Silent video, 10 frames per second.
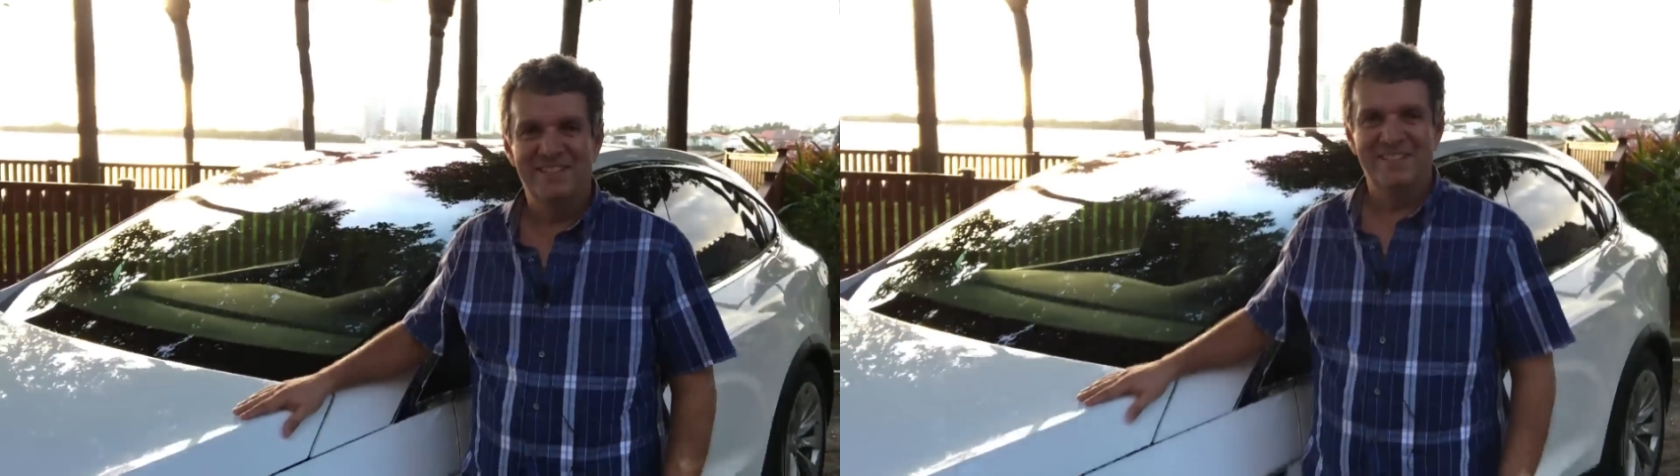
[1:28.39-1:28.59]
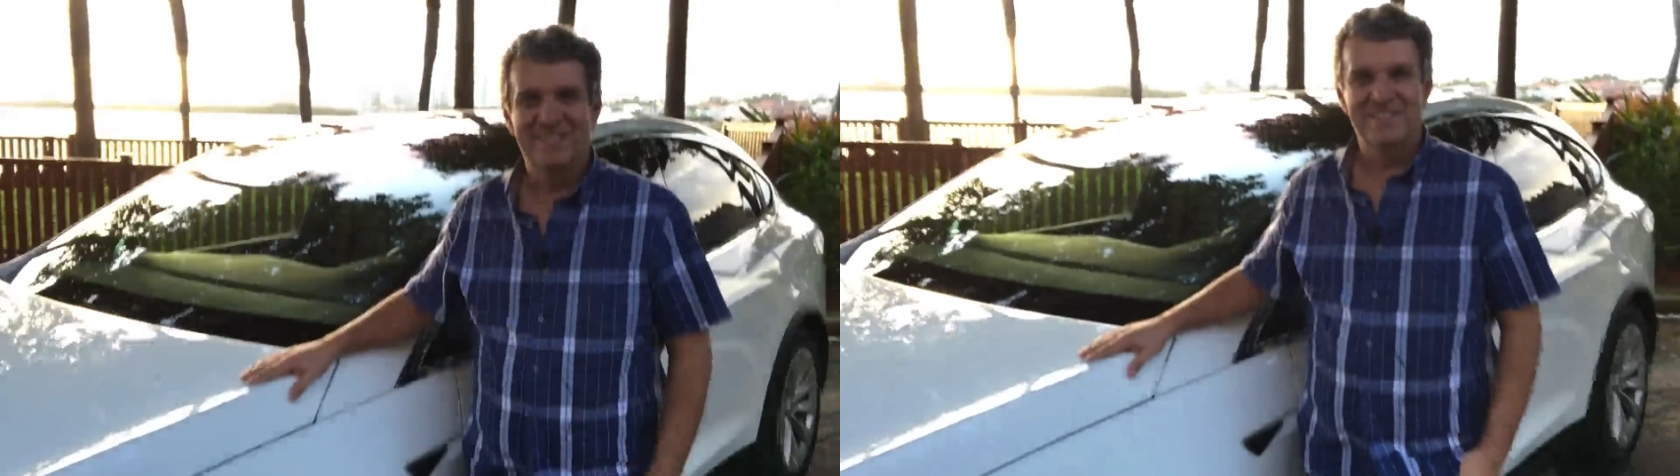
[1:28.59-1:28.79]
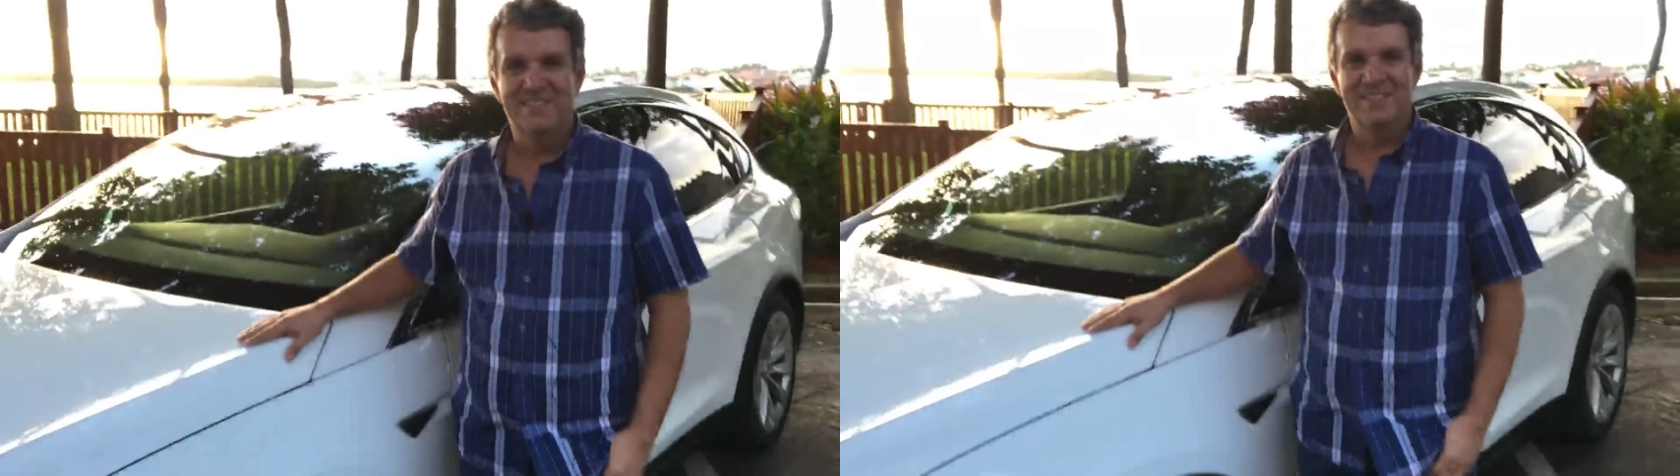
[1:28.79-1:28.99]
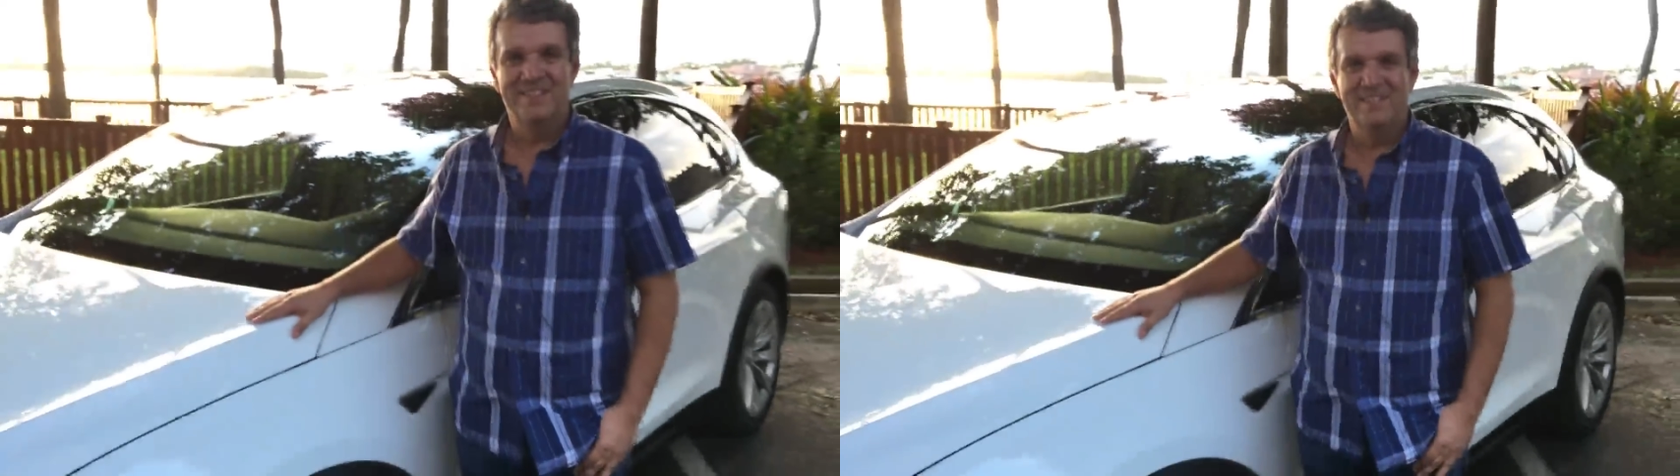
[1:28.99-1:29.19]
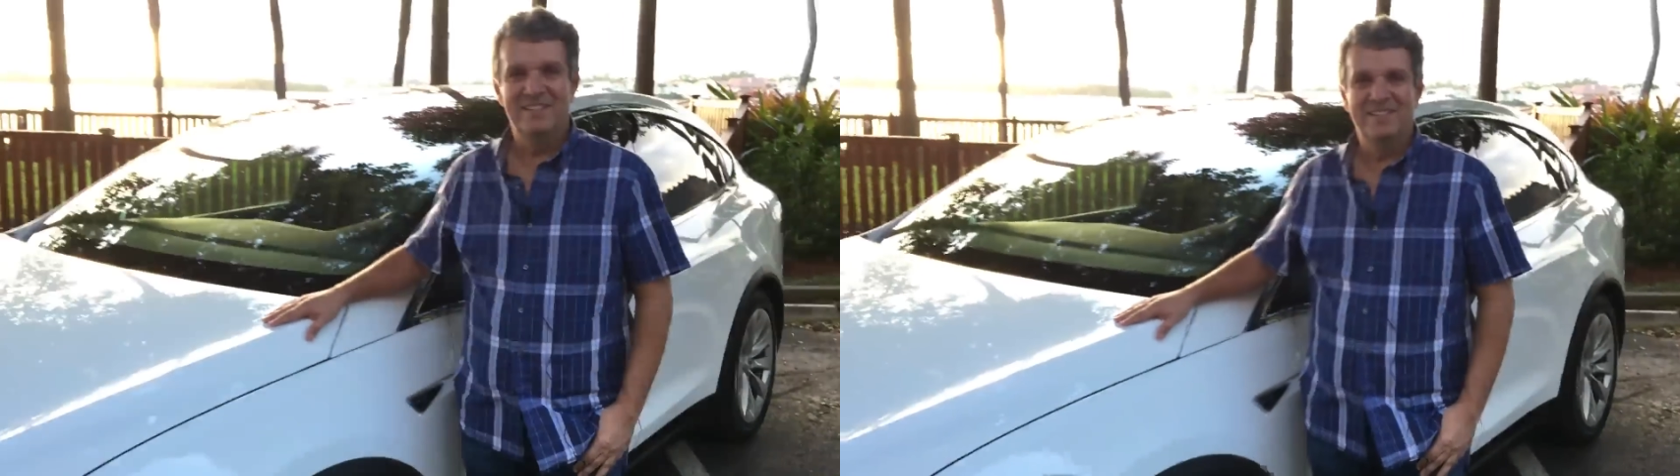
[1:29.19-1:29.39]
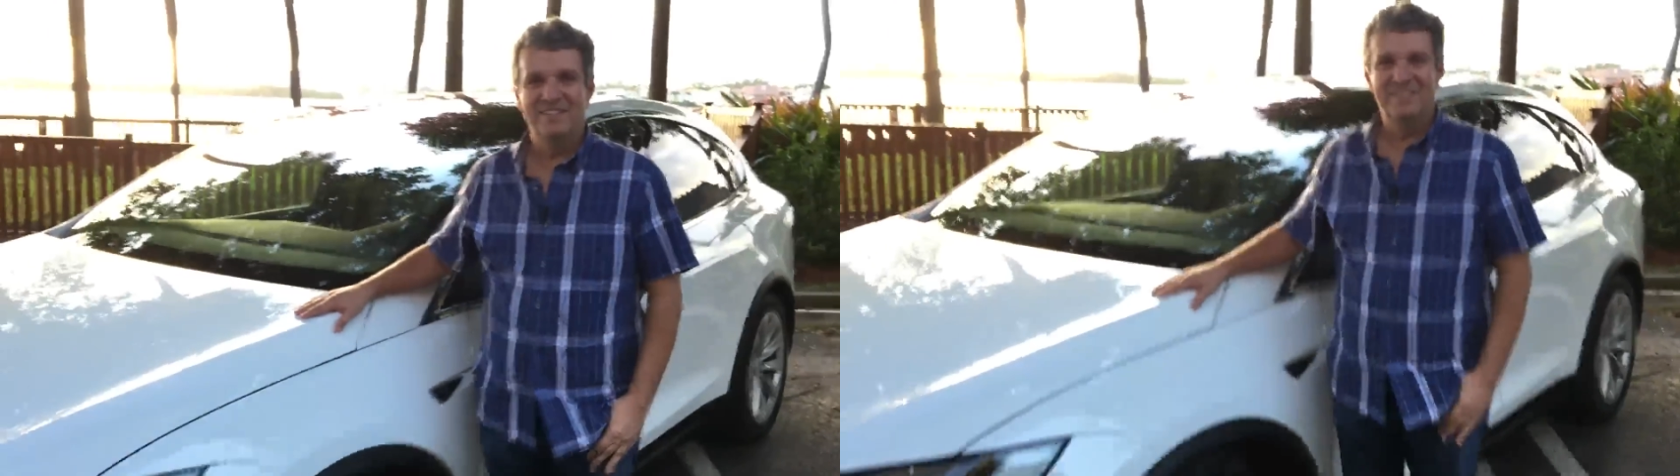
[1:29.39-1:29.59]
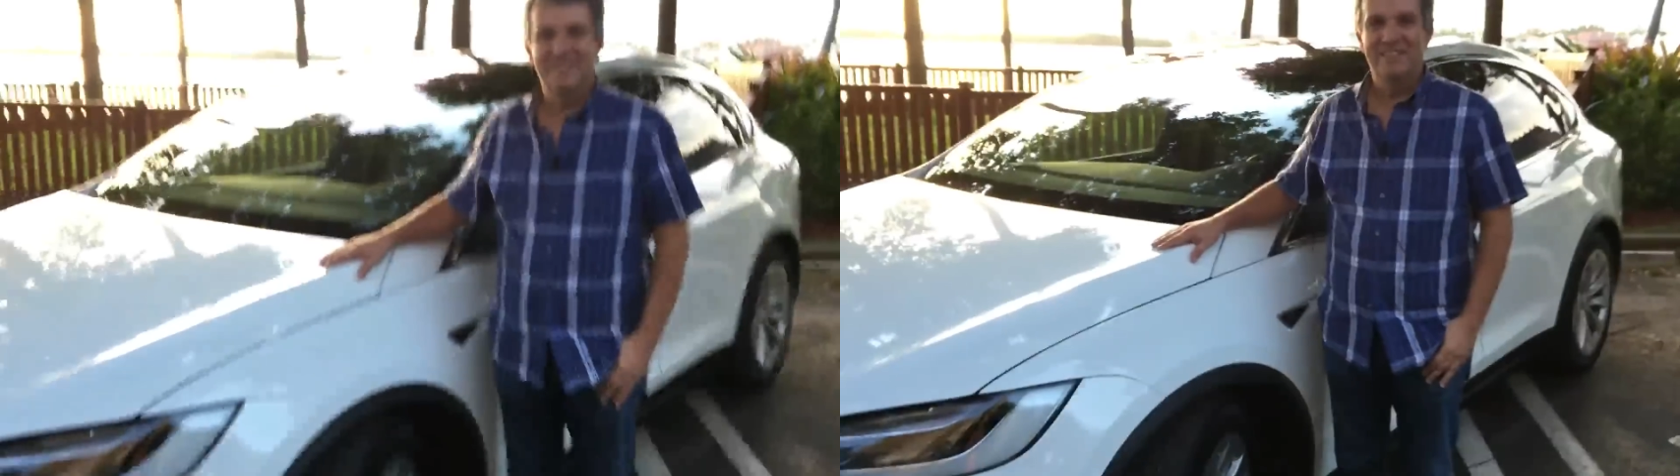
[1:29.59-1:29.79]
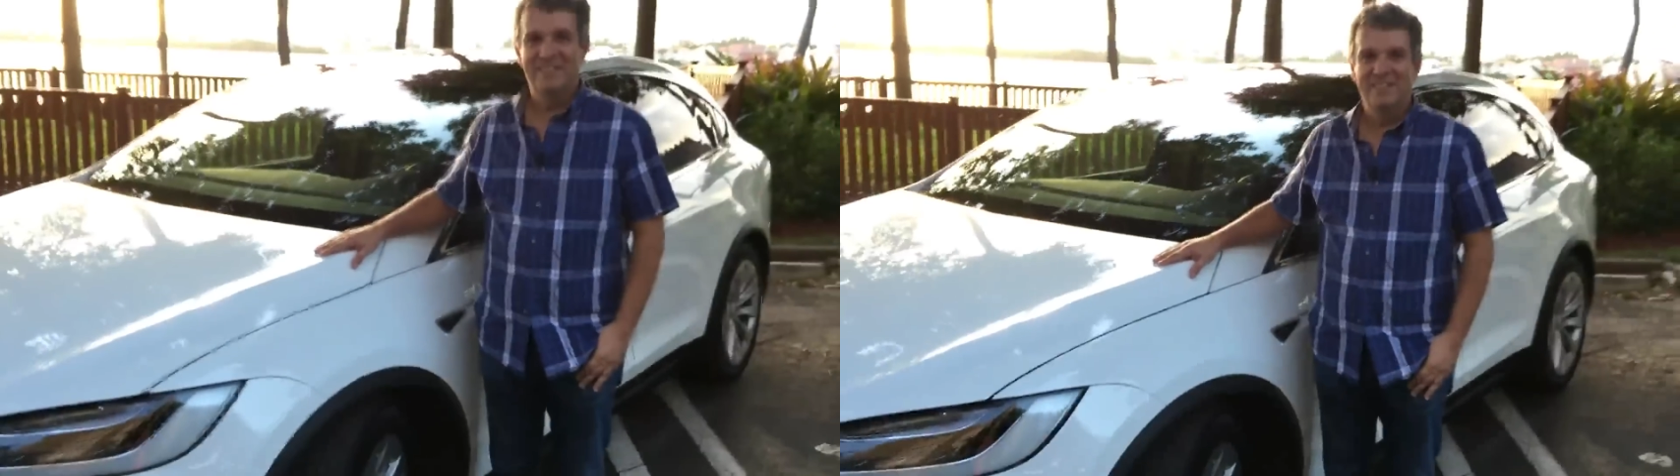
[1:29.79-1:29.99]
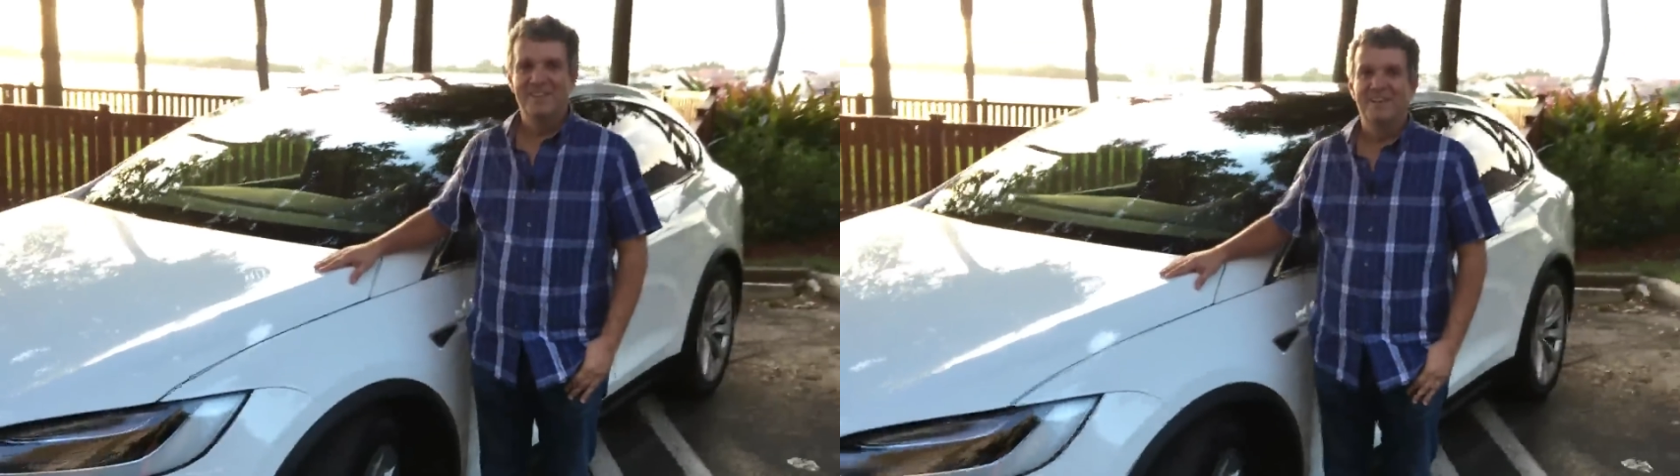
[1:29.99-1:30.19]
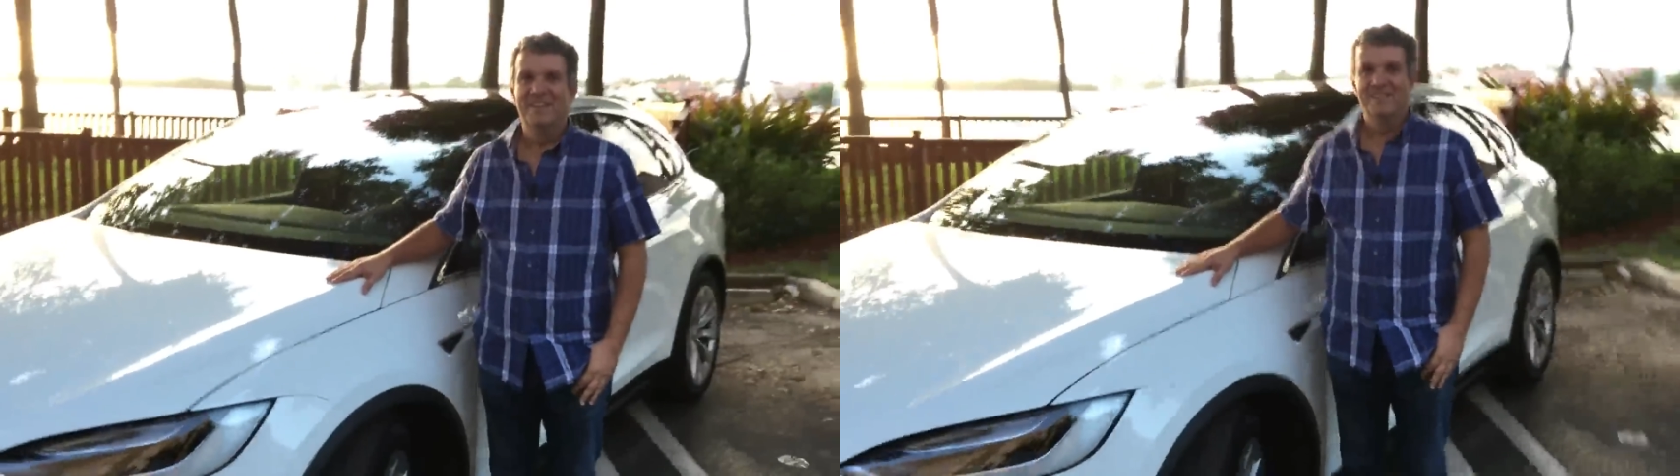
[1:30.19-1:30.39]
and now you have the Model X
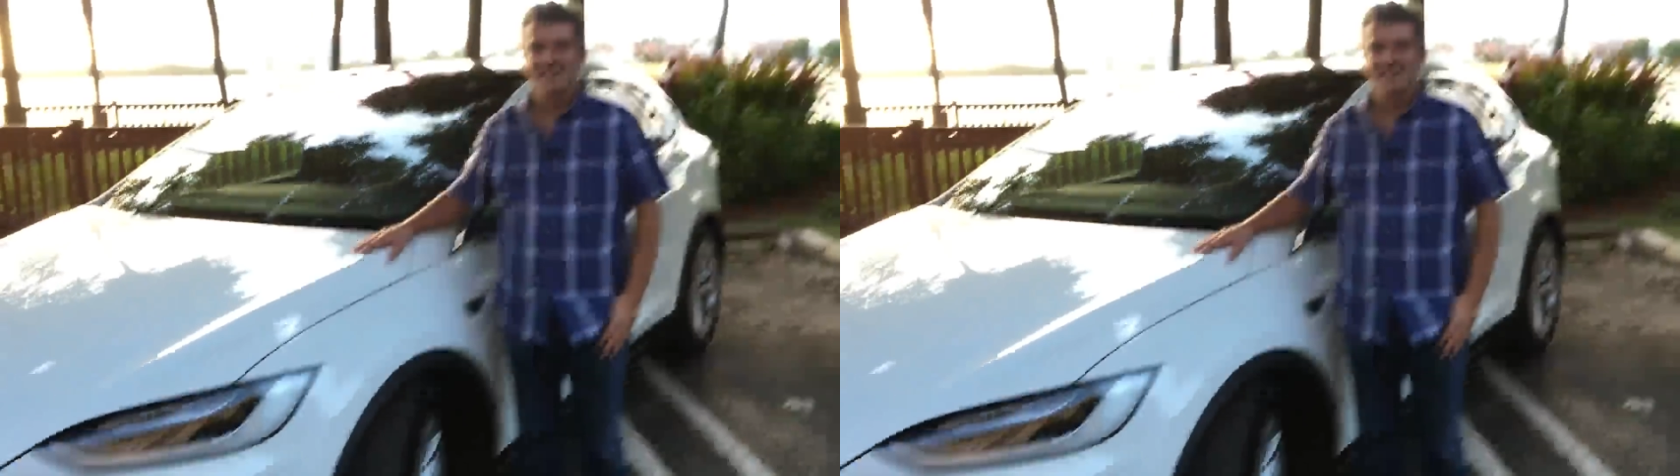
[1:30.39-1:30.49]
as